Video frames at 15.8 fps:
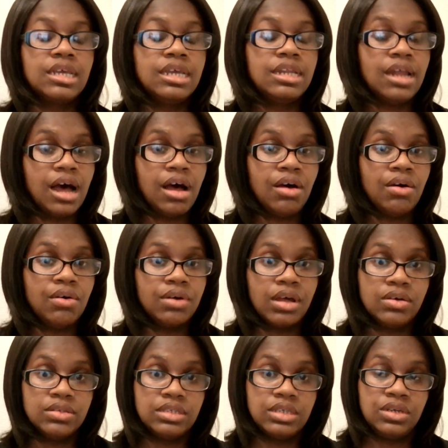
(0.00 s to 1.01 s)
It all
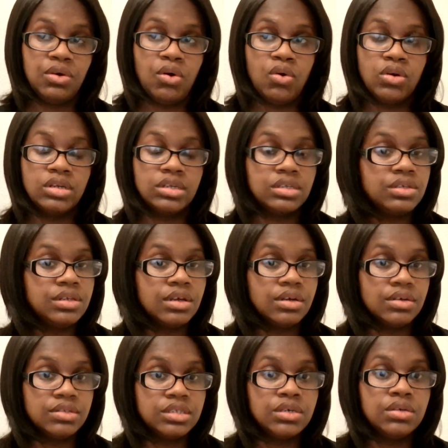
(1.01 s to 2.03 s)
goes in order, you
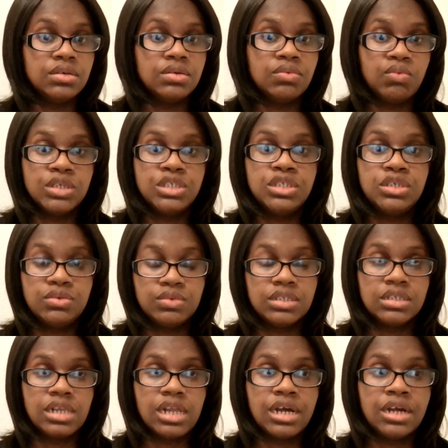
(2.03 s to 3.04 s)
know, to what you
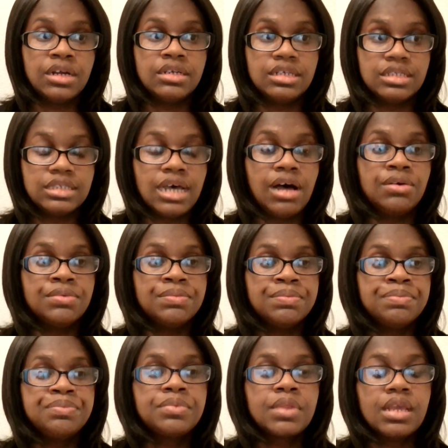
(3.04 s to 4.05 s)
was learned and taught.
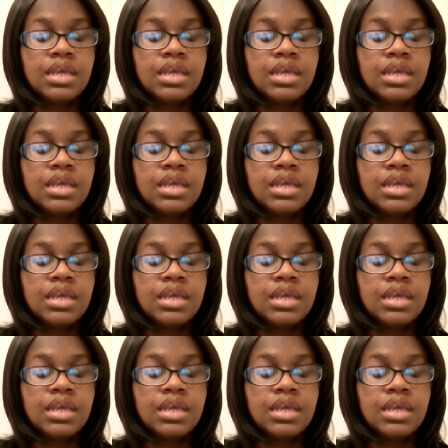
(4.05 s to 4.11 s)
